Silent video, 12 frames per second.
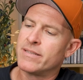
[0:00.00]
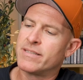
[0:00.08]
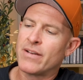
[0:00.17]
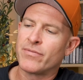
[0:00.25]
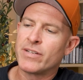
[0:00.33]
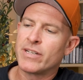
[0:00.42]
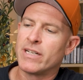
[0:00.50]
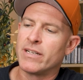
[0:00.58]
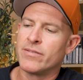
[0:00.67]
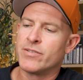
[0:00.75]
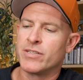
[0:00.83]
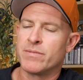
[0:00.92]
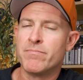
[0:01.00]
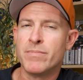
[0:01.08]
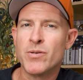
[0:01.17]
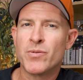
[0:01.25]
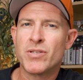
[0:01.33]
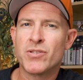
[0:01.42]
Definitely gonna just
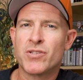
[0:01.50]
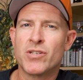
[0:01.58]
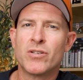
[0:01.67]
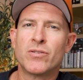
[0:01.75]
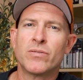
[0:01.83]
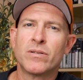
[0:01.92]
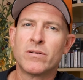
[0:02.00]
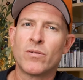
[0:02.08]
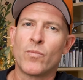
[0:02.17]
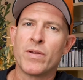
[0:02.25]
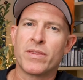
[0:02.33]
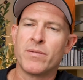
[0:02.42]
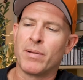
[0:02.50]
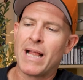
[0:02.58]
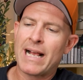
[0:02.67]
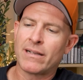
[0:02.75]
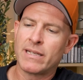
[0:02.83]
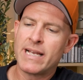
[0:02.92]
mute the shoe with the
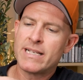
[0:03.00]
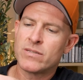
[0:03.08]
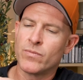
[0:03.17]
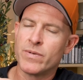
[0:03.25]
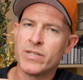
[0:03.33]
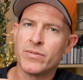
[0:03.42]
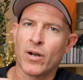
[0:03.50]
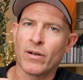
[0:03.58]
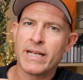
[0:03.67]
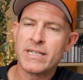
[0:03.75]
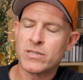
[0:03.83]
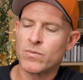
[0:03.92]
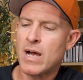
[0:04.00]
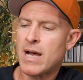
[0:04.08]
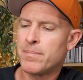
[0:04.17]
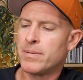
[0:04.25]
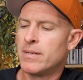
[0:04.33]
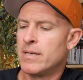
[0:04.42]
black lace when we do our lace
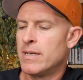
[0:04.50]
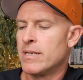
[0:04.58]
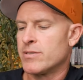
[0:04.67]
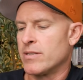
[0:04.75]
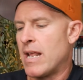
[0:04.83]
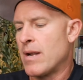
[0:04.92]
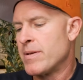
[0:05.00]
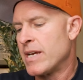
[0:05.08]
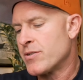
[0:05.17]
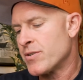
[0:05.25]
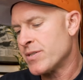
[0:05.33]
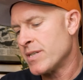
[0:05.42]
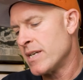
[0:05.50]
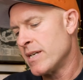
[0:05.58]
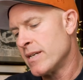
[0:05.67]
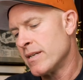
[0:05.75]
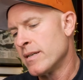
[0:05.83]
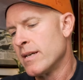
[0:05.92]
swap. So that'll be
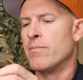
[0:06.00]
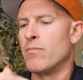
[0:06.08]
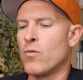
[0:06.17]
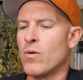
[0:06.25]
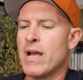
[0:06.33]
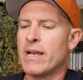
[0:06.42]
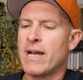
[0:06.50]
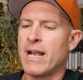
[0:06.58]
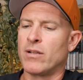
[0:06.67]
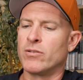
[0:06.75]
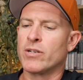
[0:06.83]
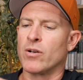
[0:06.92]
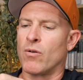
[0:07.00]
interesting. The more I kind of look